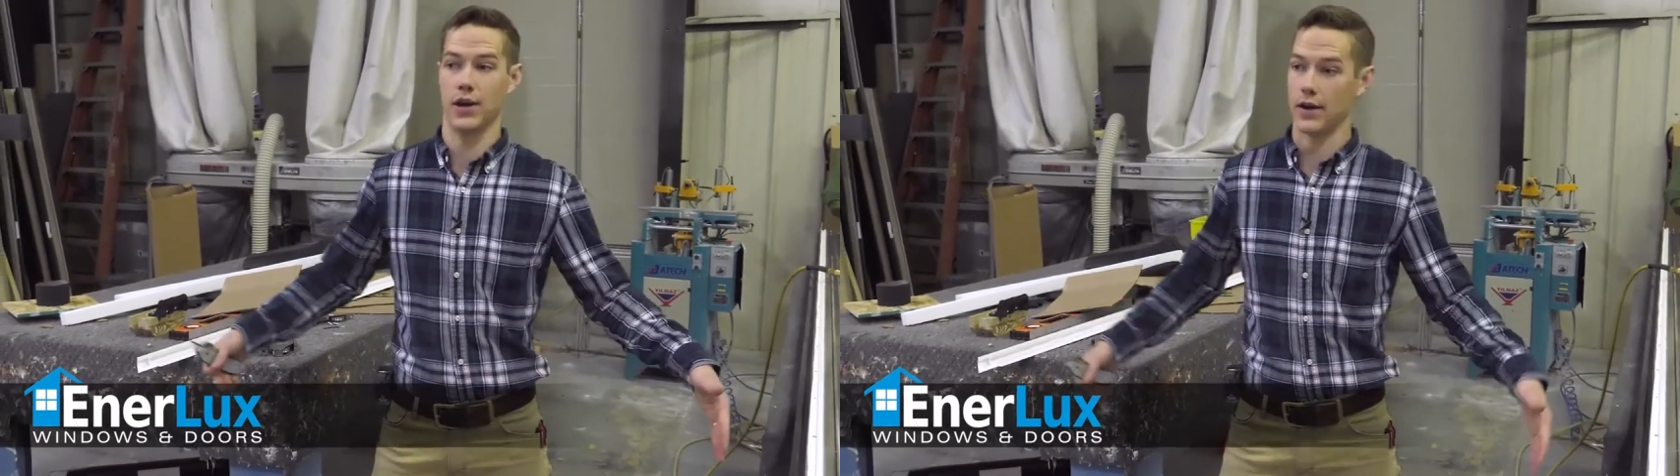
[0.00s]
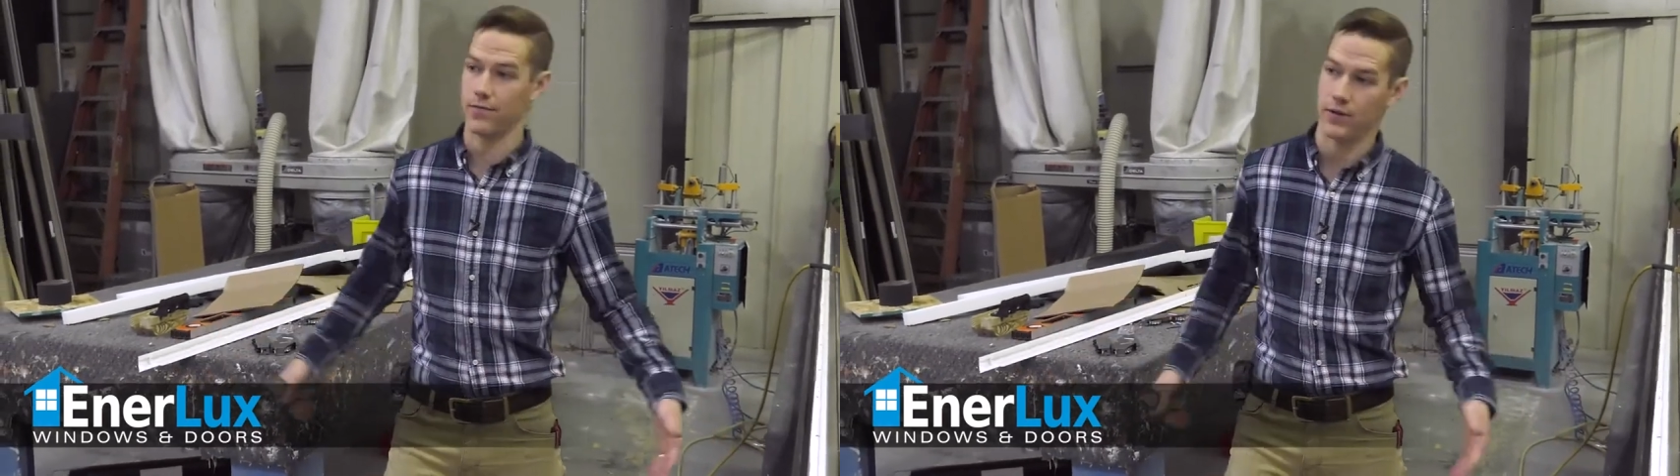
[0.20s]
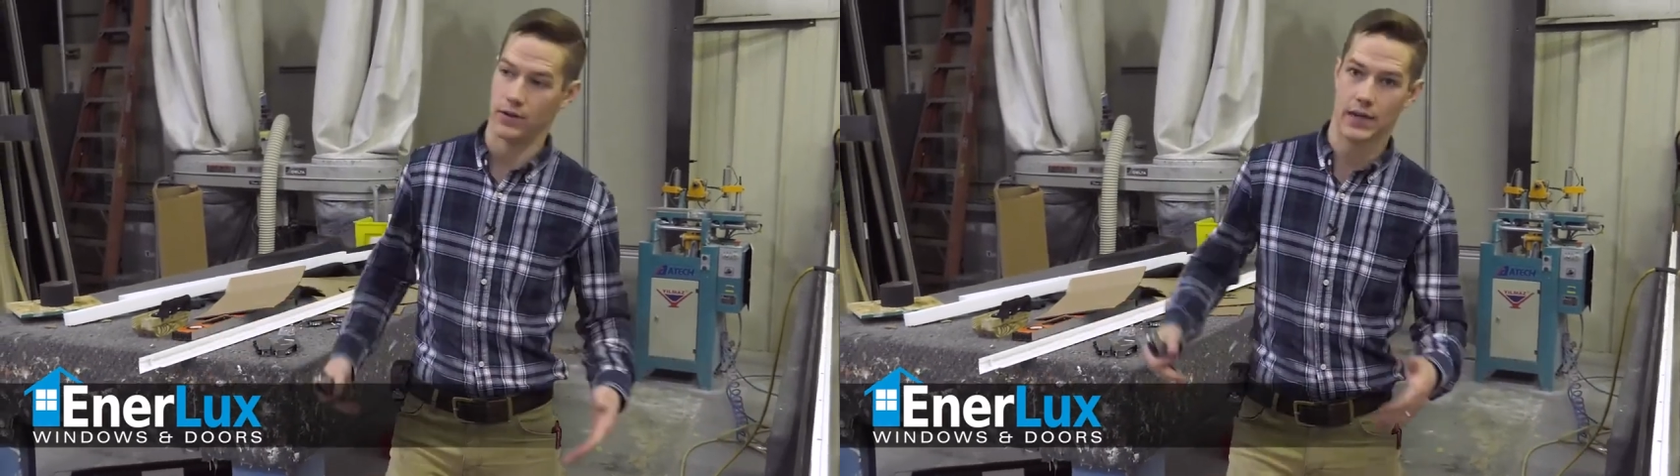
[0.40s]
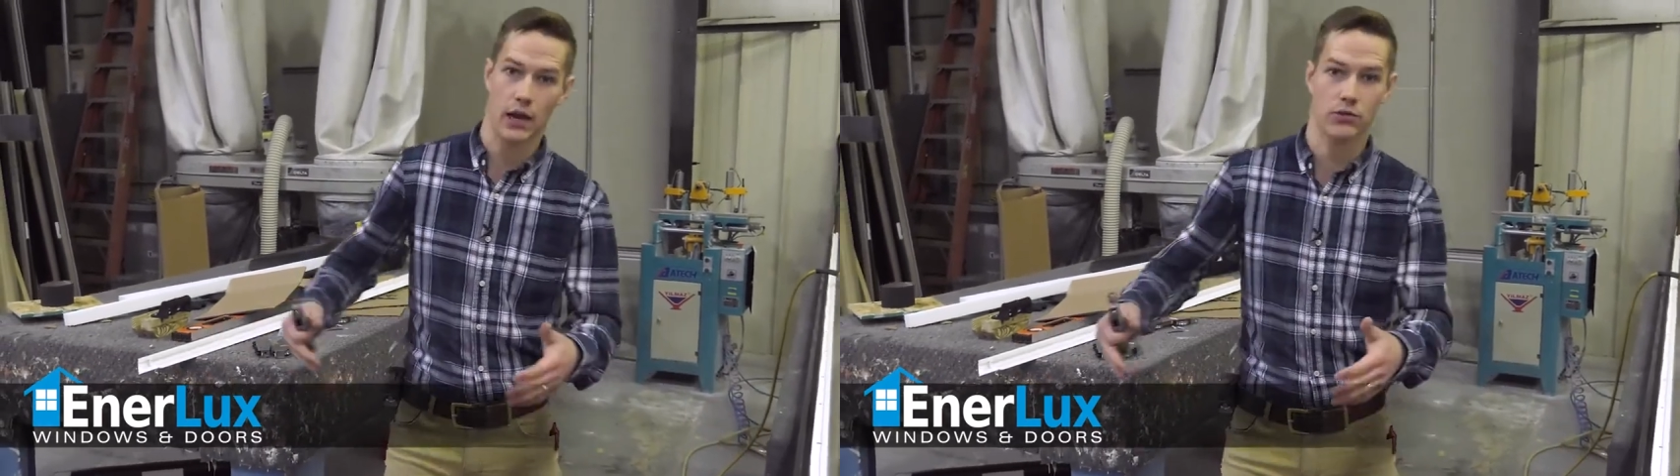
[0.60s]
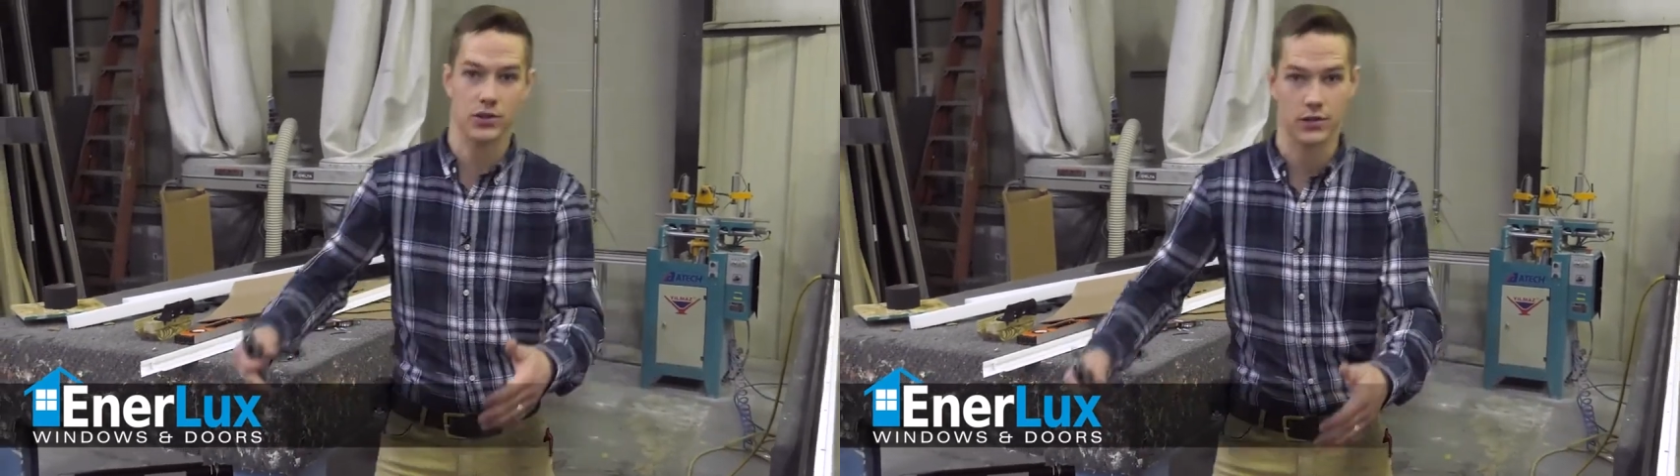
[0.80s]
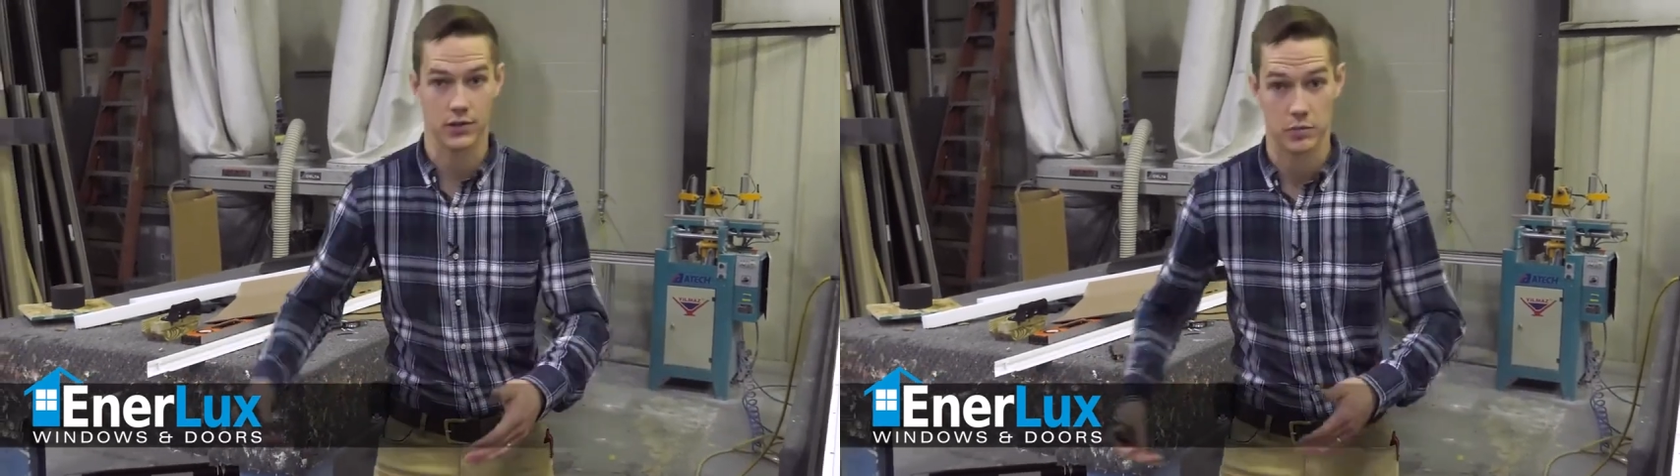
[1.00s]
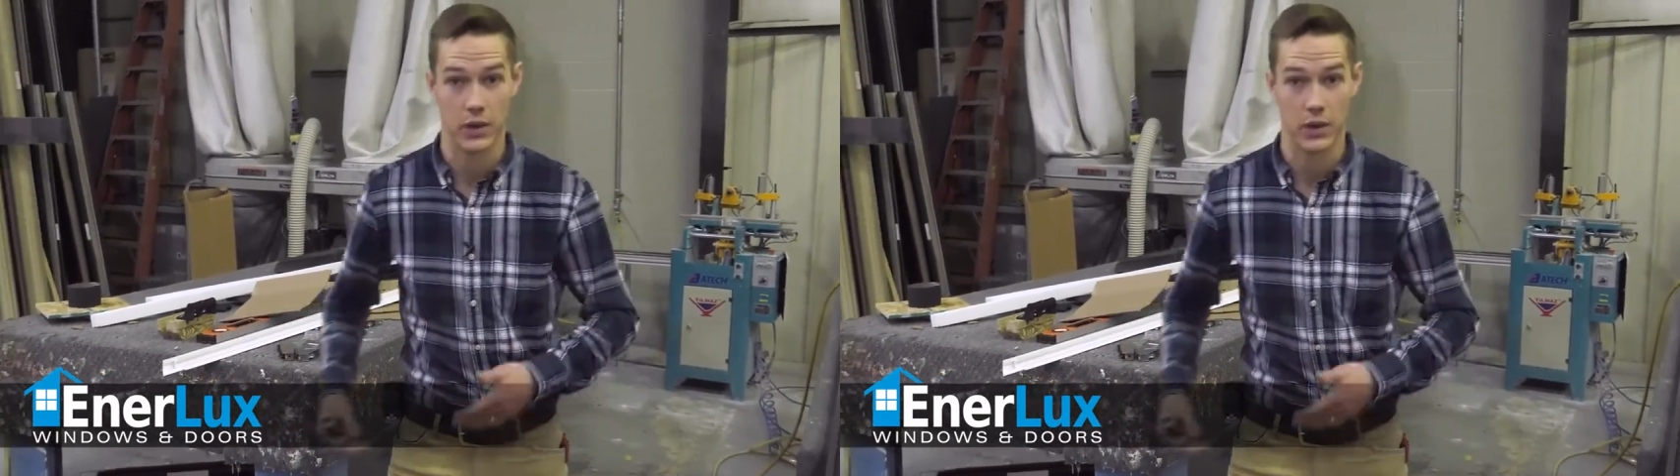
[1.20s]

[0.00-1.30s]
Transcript: You got to fit couches and